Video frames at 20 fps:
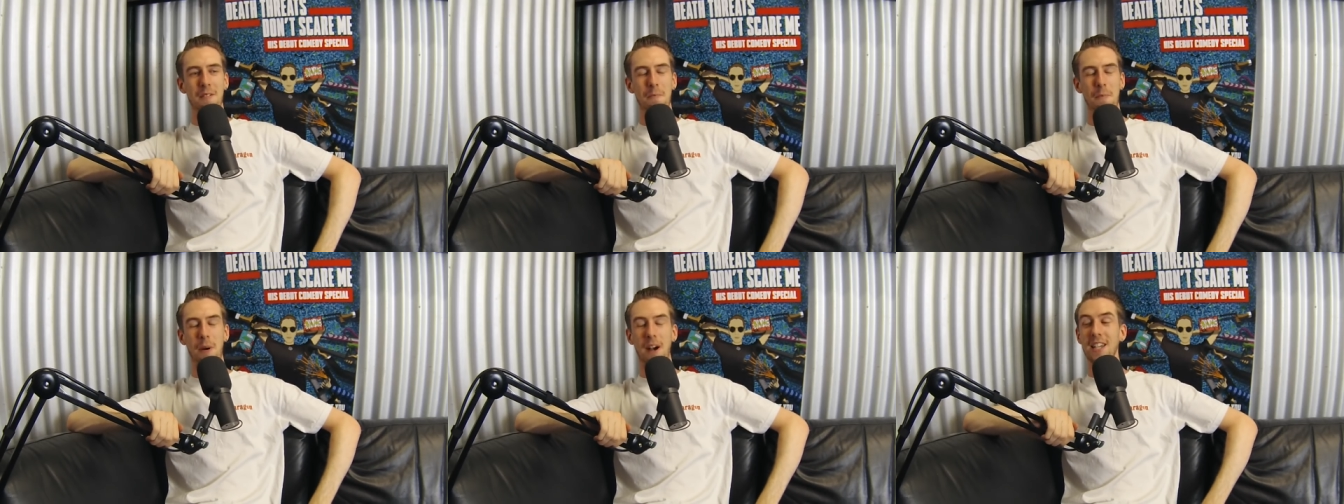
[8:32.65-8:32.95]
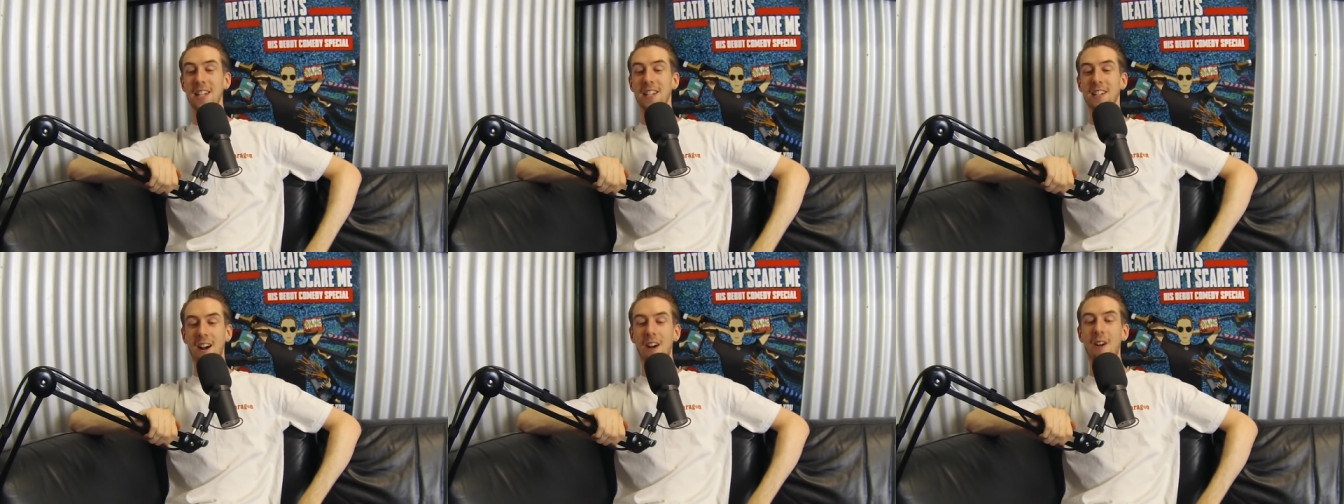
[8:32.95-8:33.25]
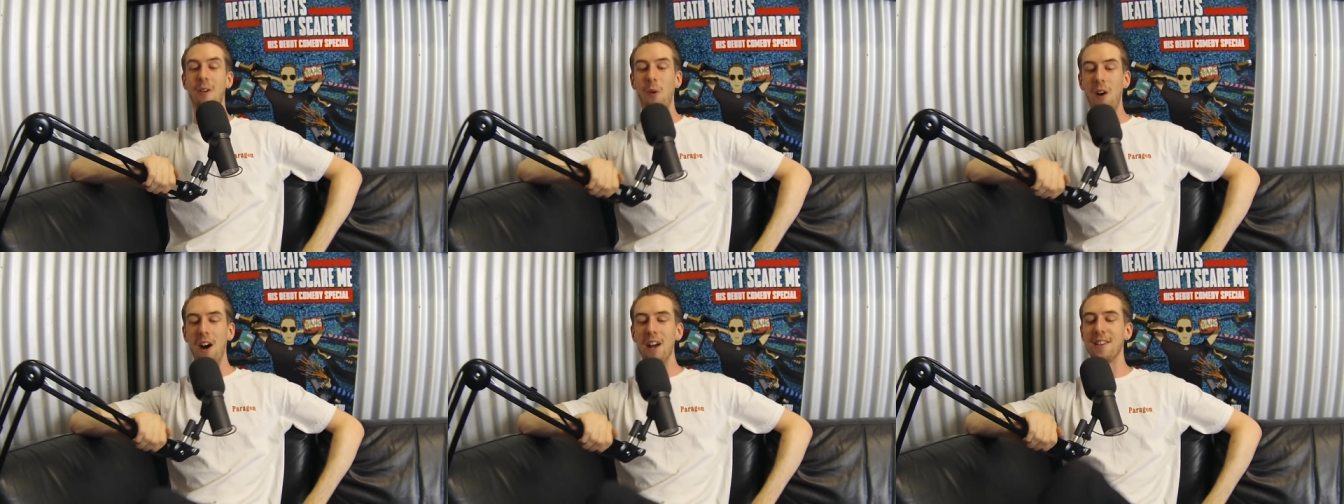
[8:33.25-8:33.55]
But you
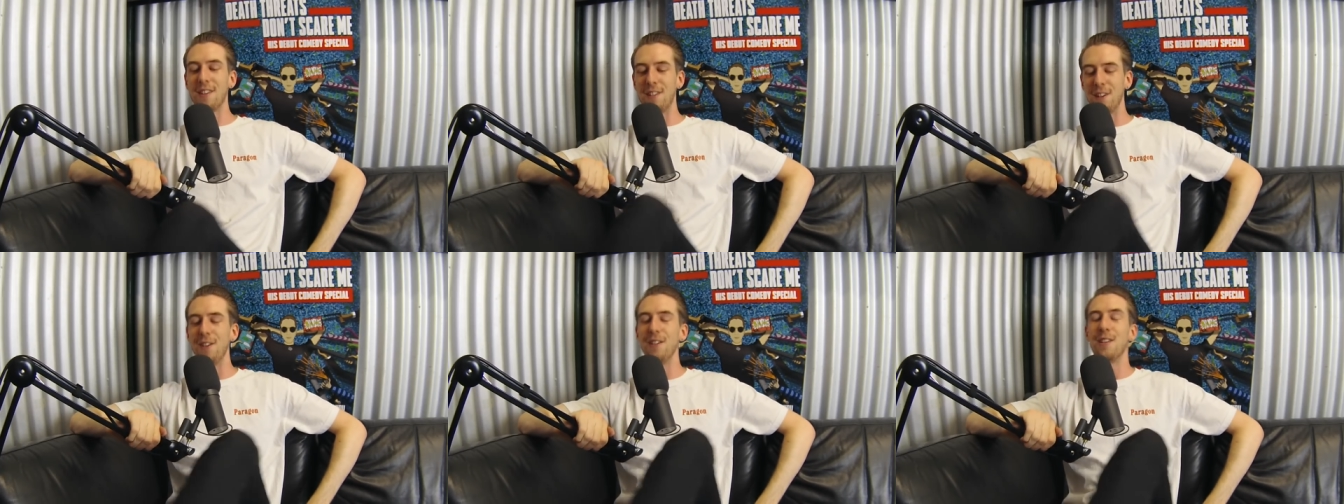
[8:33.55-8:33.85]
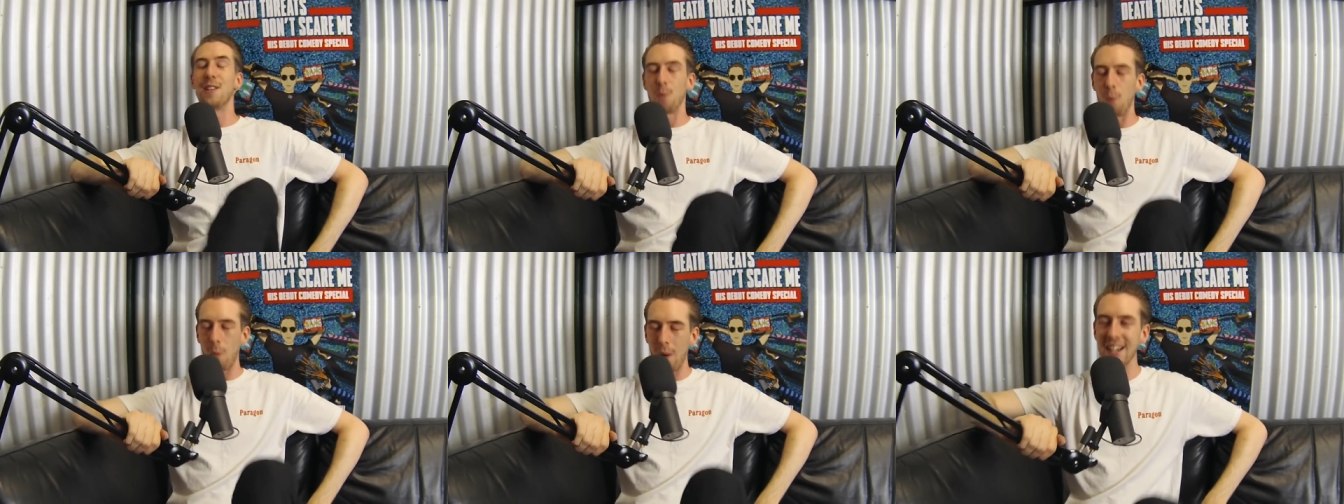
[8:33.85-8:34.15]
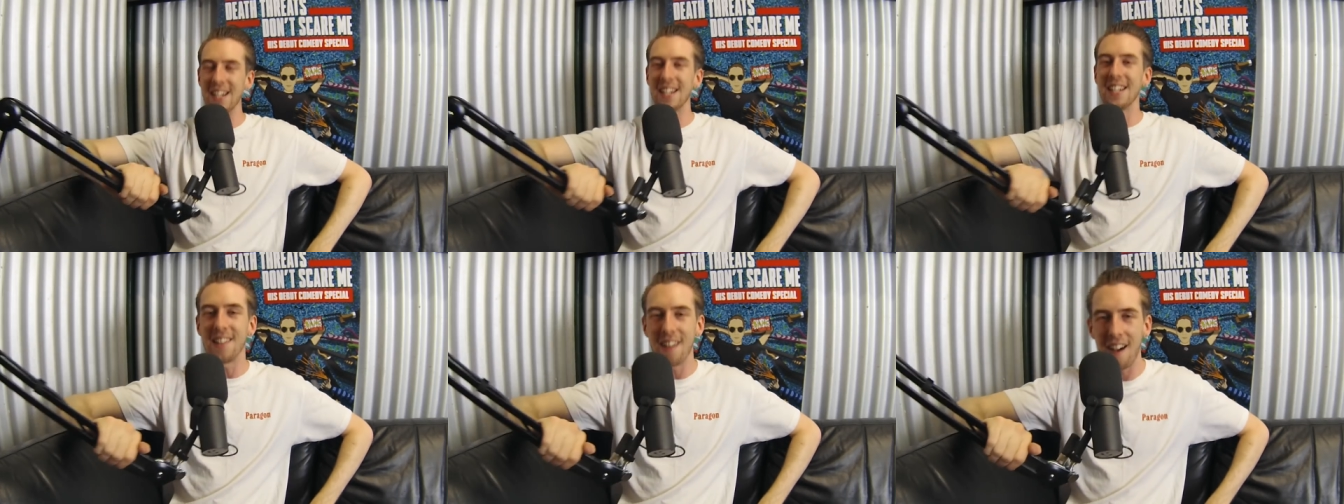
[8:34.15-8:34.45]
know what, dude?
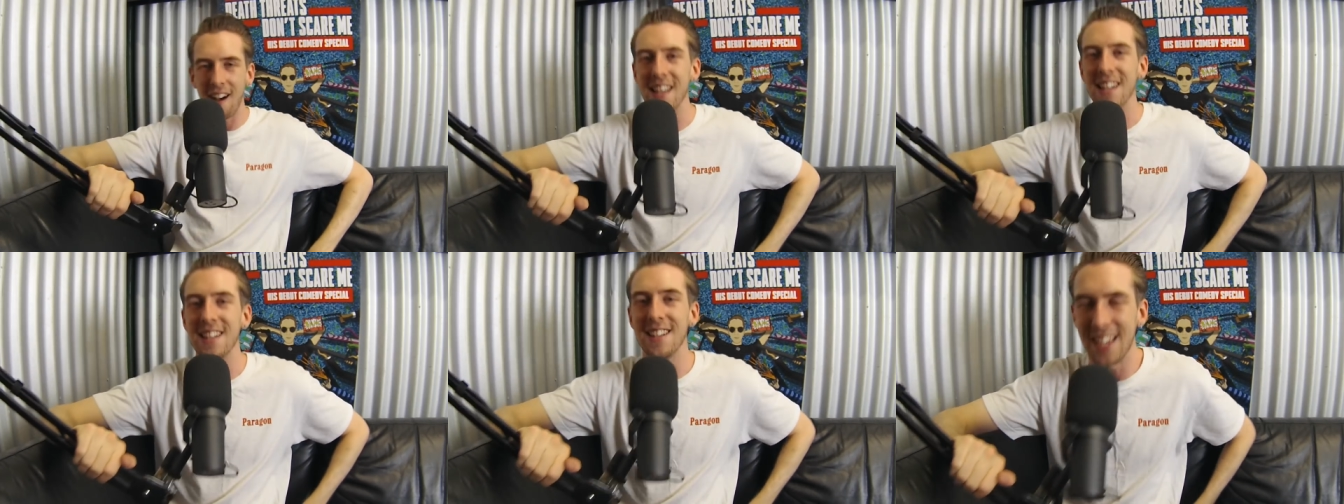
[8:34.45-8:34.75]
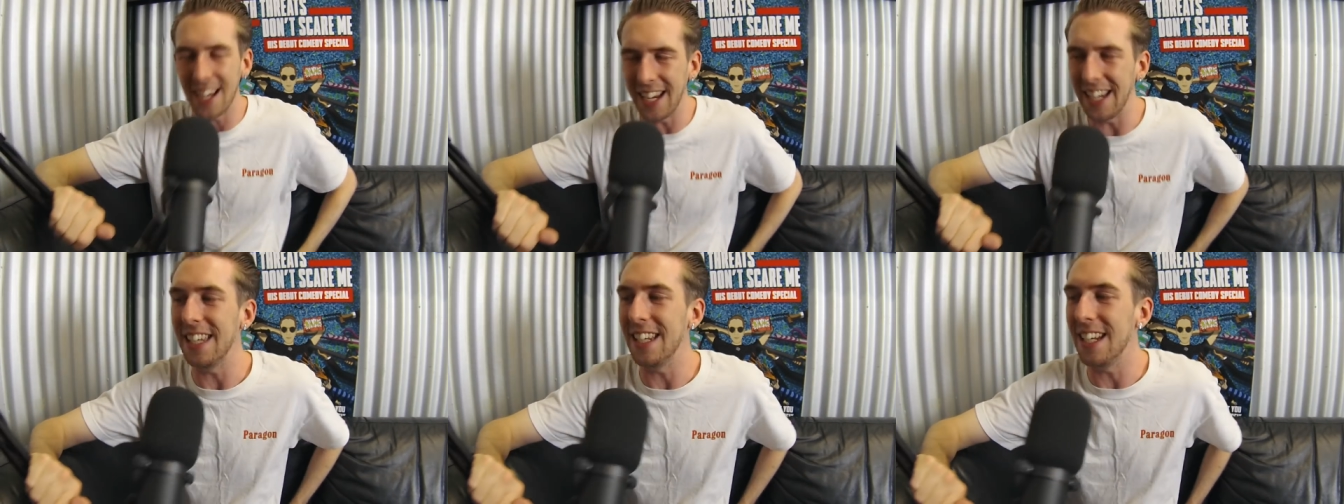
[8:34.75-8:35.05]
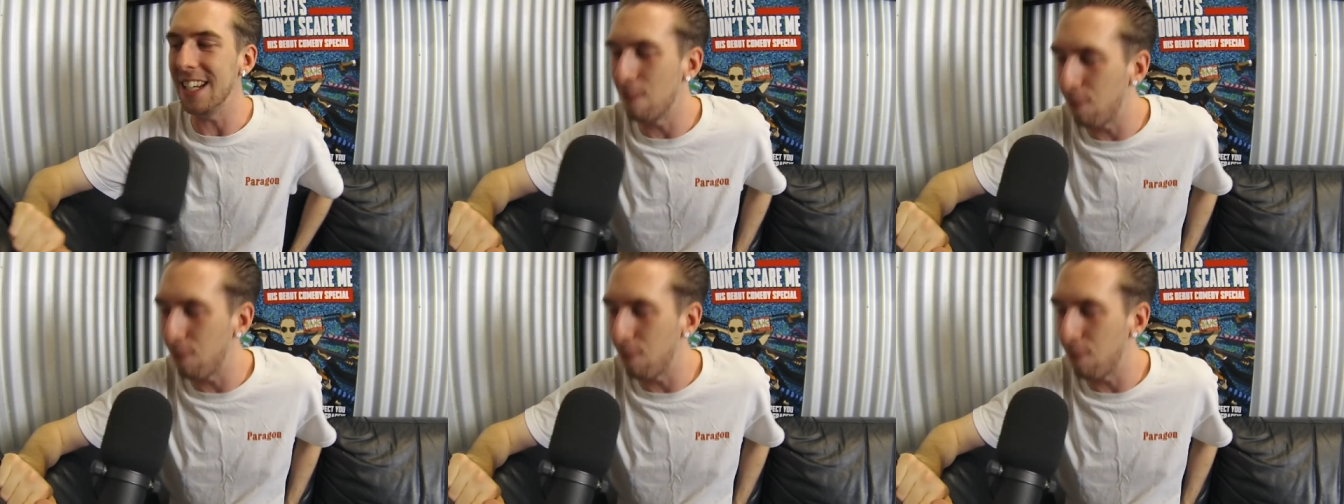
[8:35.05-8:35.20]
2019,